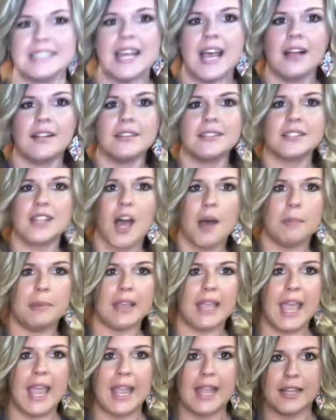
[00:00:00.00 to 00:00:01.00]

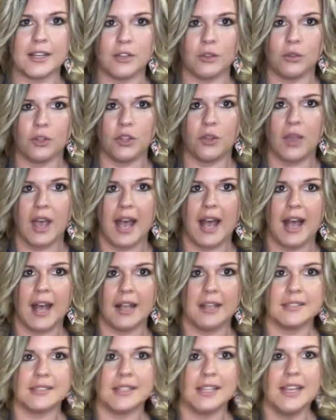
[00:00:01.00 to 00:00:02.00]
telescopic handle, you
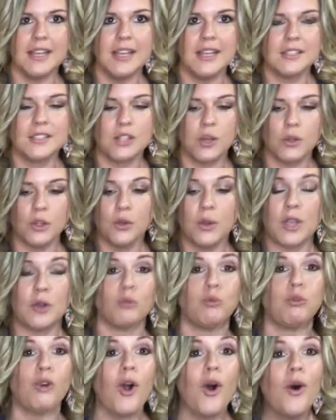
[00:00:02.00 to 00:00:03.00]
guys. So you can
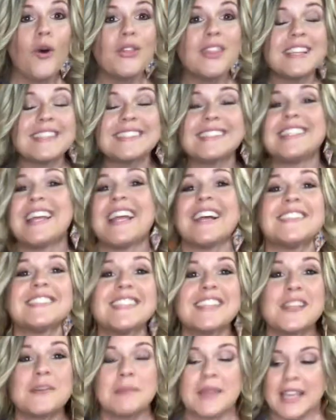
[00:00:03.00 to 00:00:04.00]
roll this down
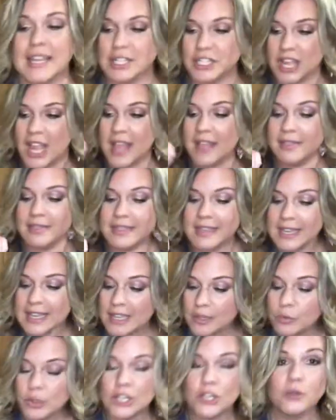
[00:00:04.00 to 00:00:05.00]
to the beach.
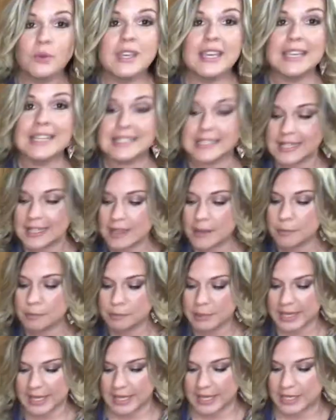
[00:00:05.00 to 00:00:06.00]
Then when you get to the
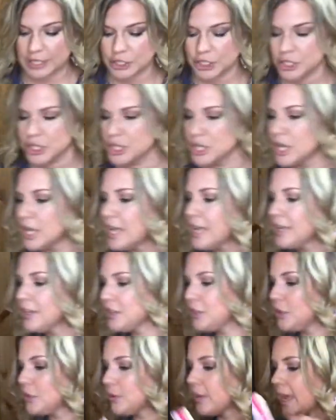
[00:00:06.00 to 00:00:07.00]
beach,
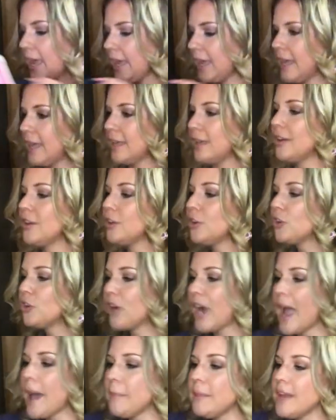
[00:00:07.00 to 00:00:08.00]
you can
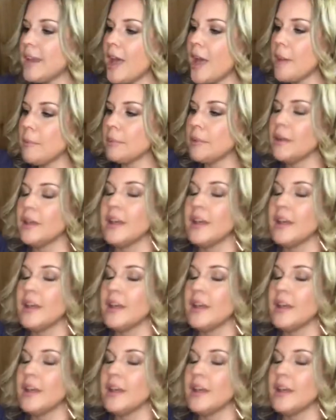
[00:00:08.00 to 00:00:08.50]
grab it up,